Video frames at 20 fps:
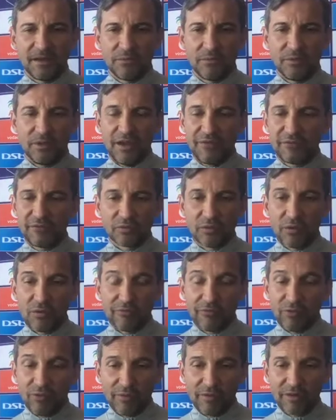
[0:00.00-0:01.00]
we have to go
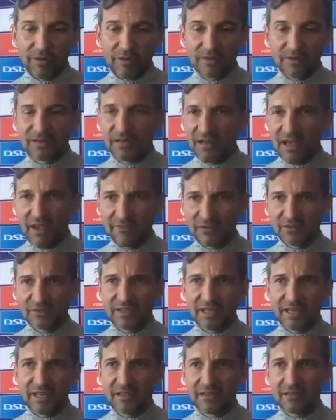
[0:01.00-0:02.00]
forward. And I have to
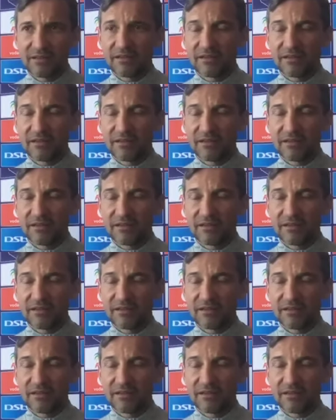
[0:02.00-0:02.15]
thank